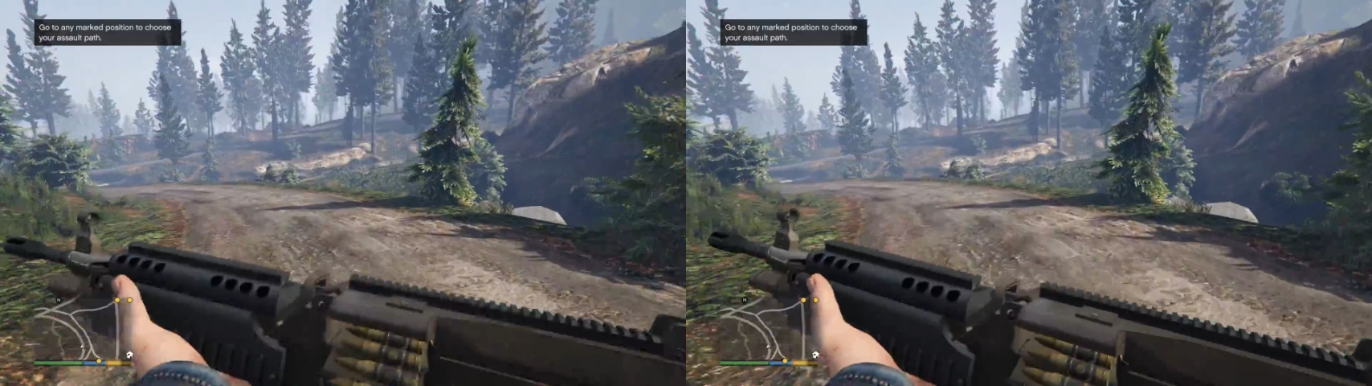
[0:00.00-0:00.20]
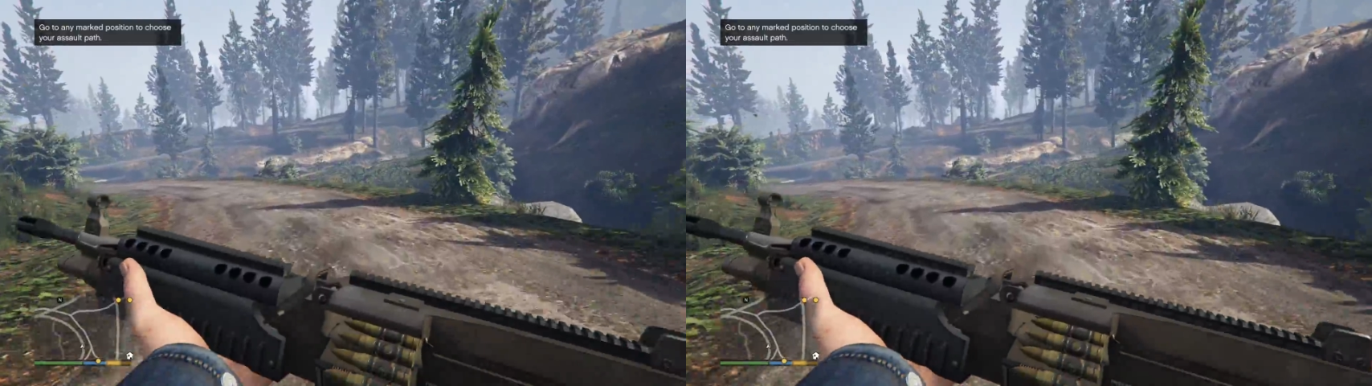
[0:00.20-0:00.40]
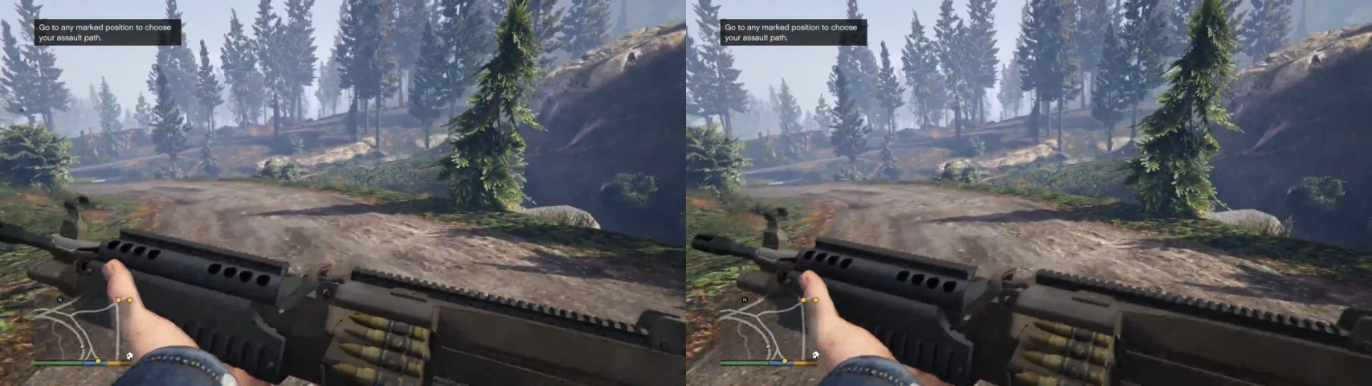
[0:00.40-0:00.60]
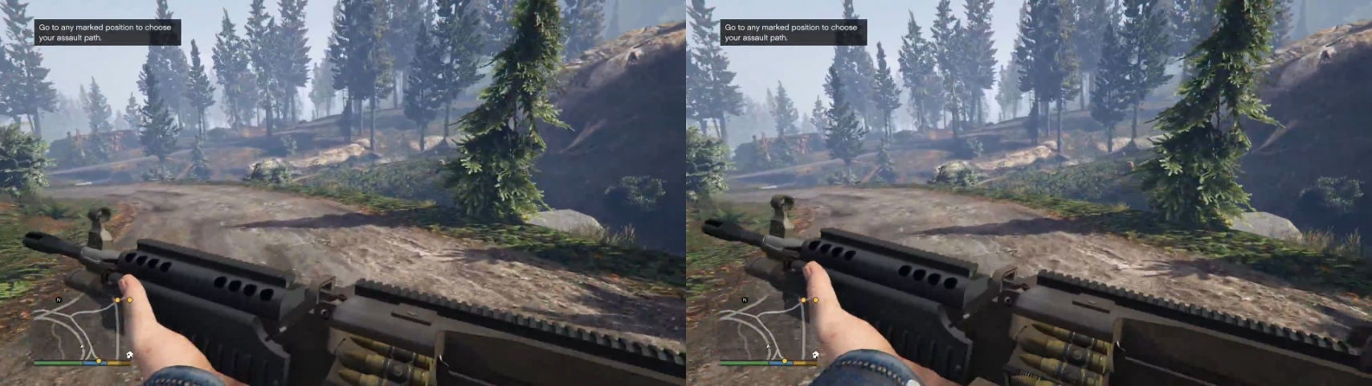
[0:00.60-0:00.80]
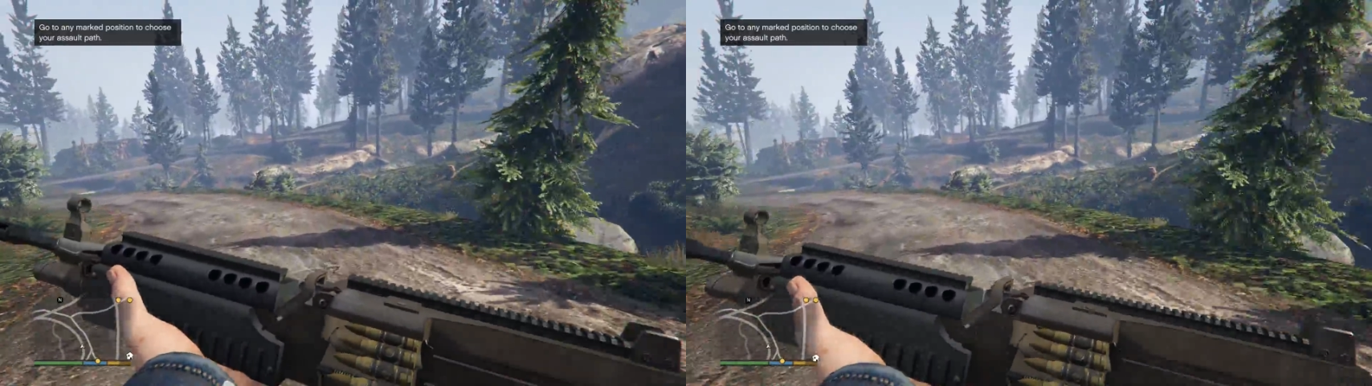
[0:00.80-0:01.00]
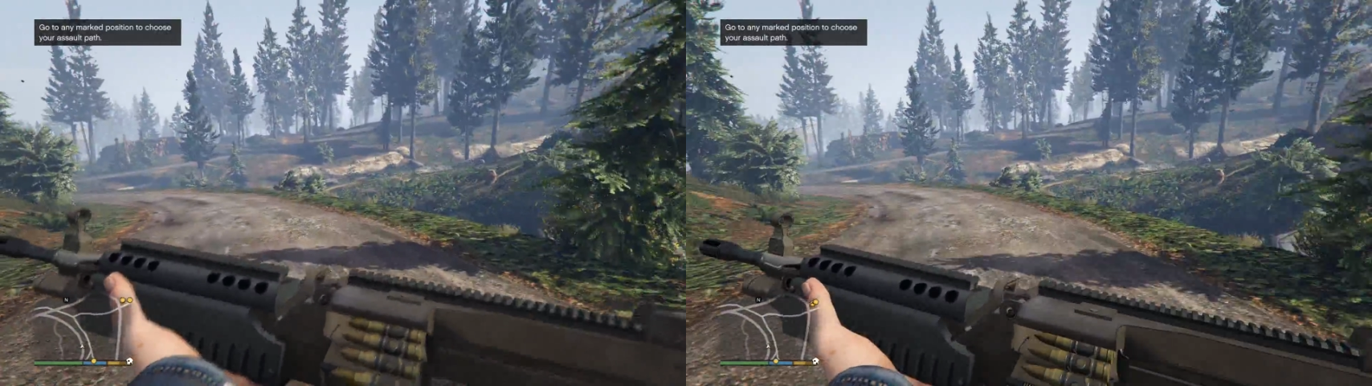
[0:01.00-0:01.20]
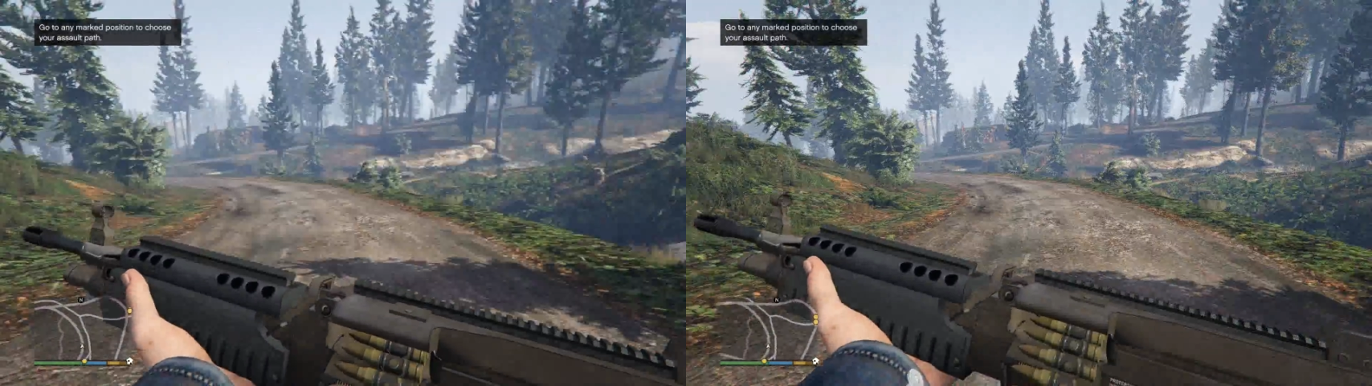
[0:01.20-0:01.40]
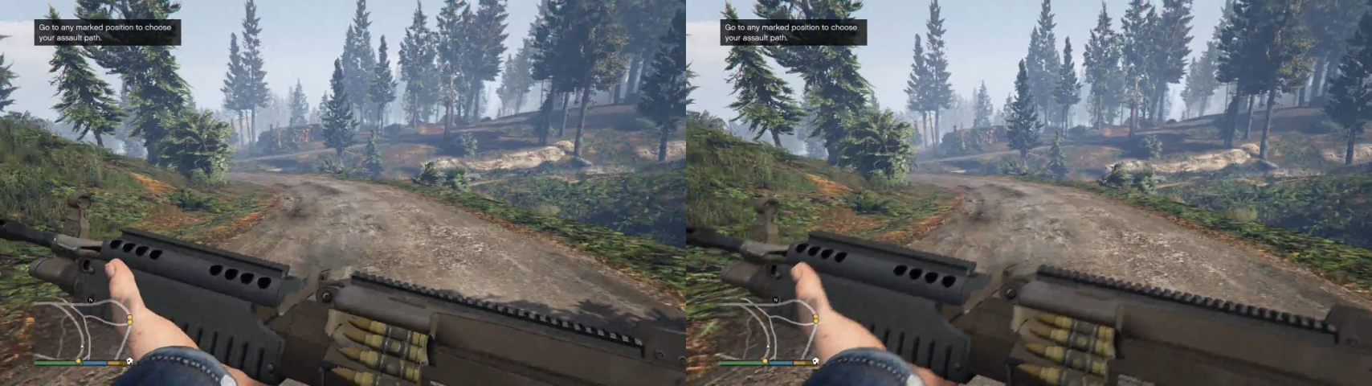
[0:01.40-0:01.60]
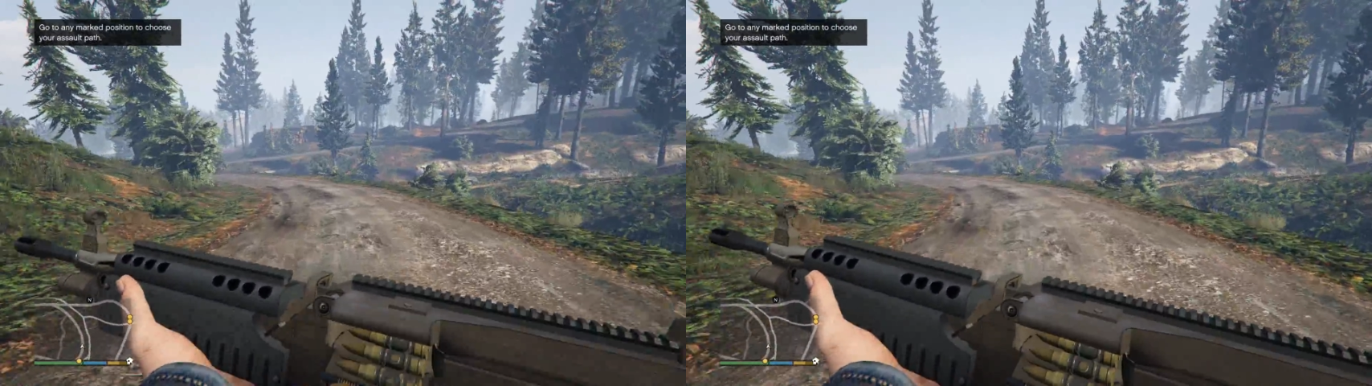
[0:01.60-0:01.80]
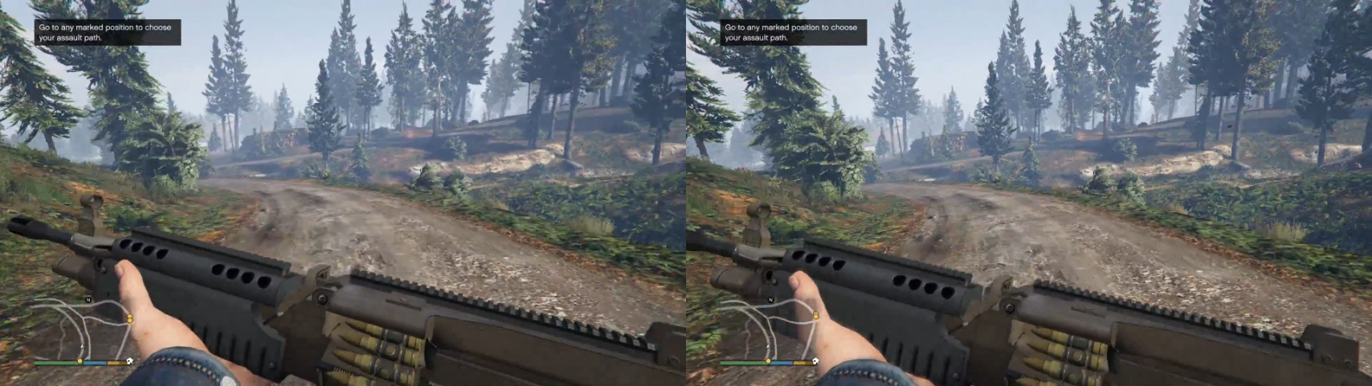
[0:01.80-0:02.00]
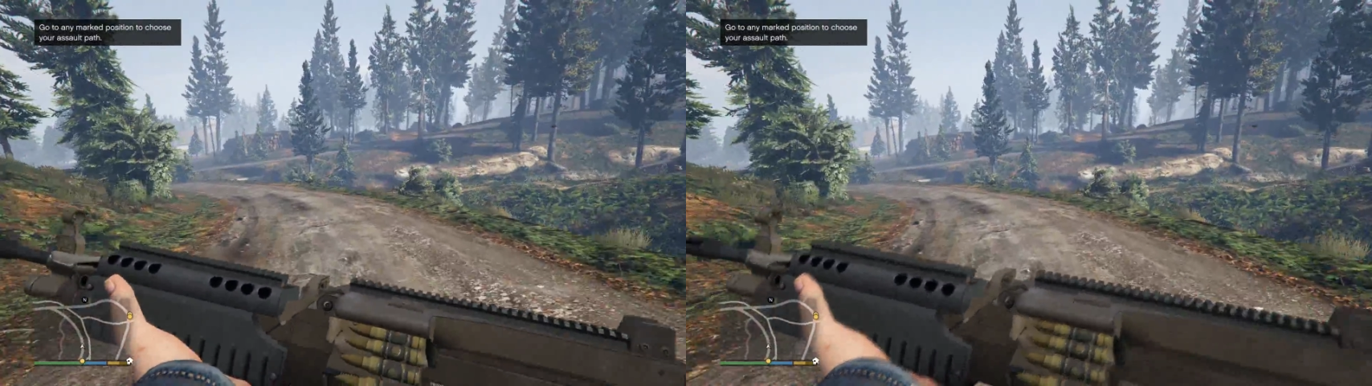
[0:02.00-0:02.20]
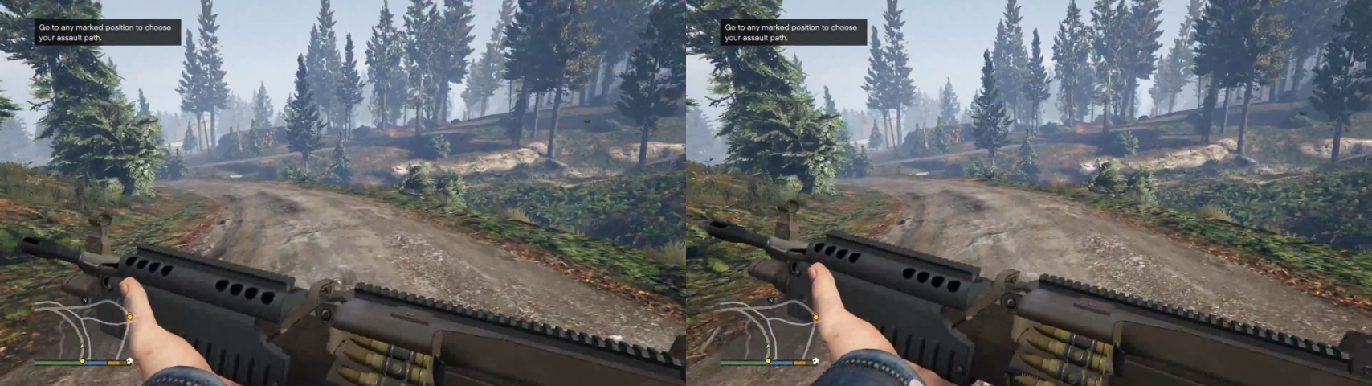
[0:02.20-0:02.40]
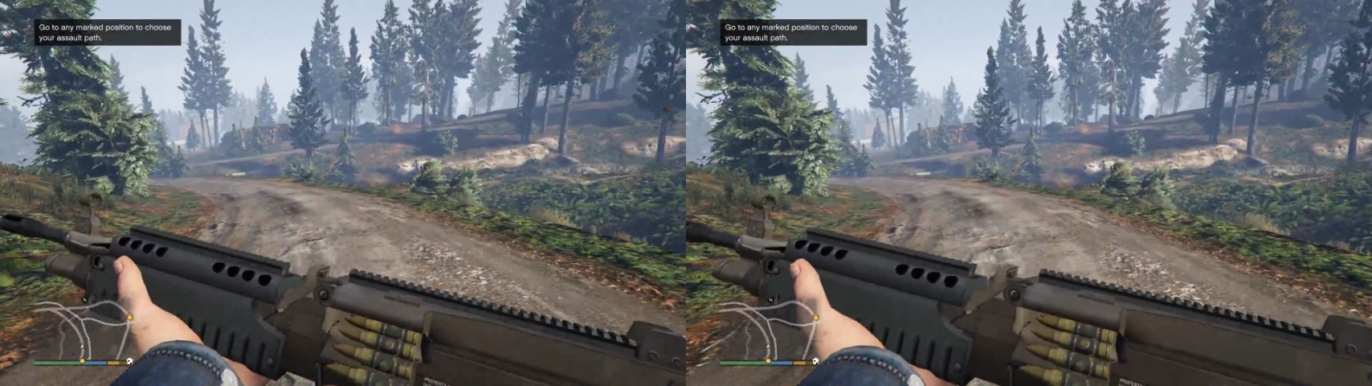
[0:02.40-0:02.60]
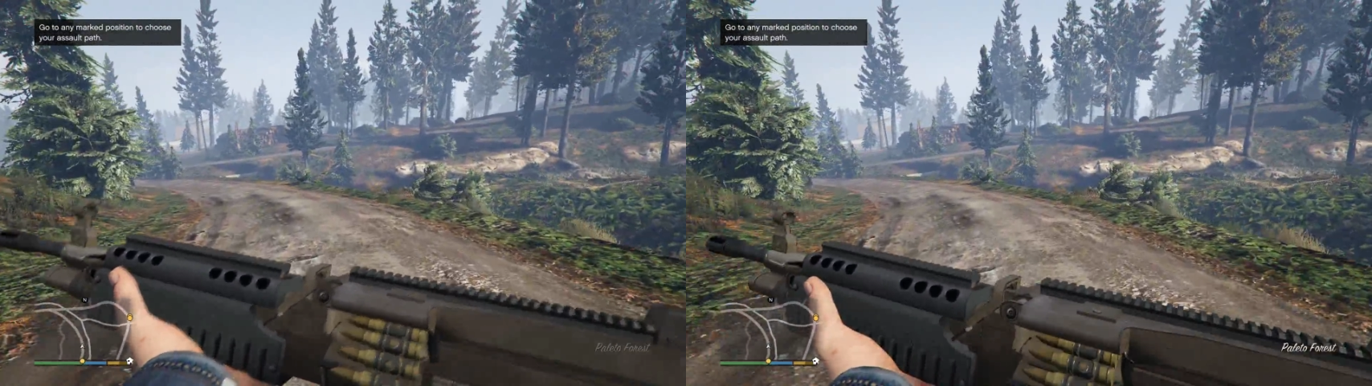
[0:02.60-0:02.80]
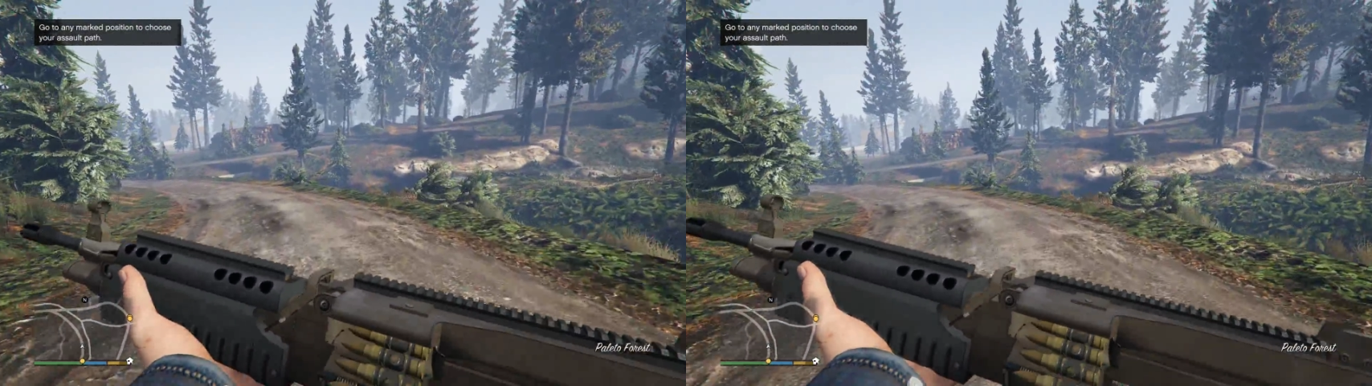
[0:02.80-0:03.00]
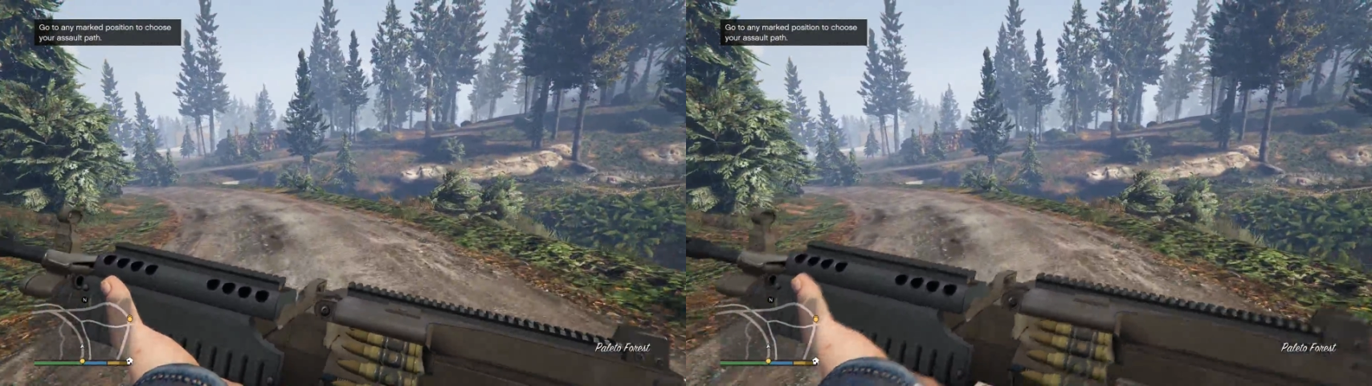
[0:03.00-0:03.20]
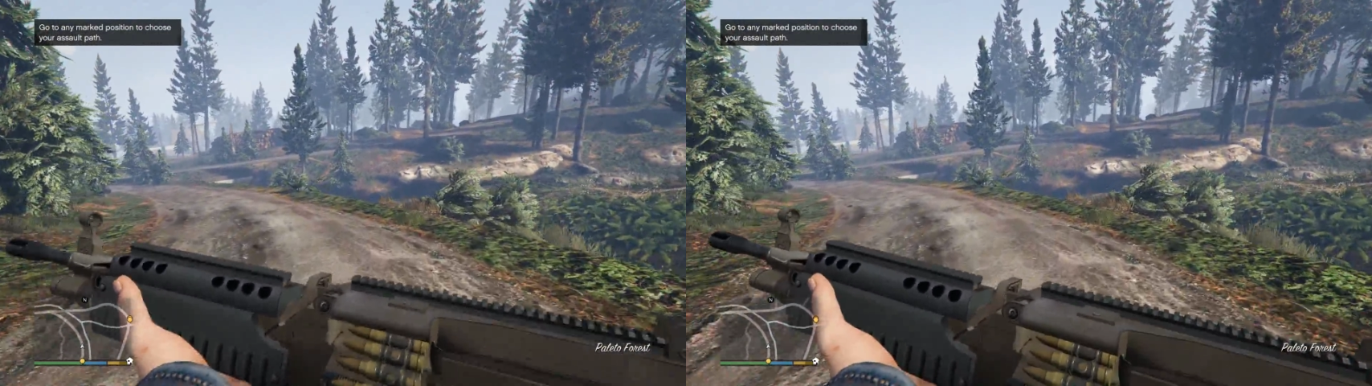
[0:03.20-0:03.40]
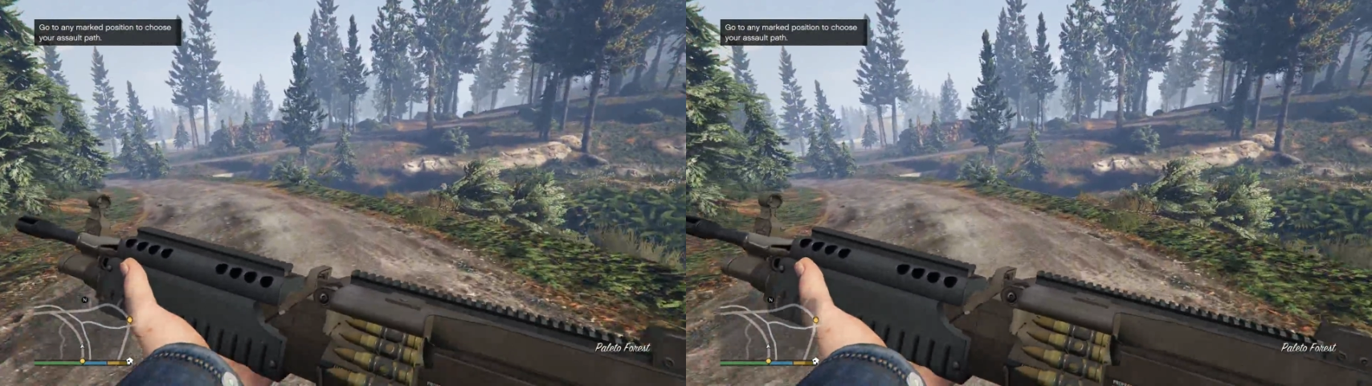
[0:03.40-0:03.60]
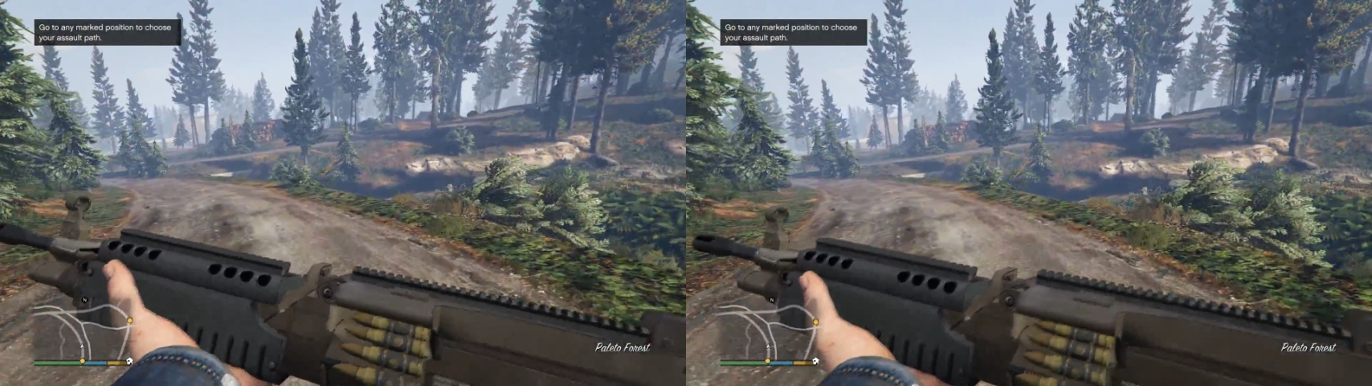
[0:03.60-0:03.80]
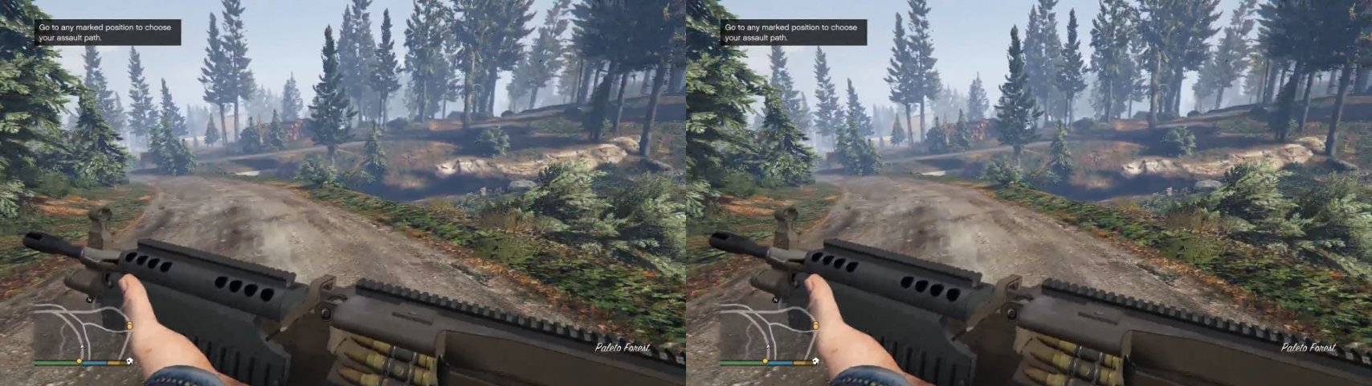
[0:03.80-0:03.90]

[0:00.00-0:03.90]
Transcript: No face is visible, so there are no lips to read.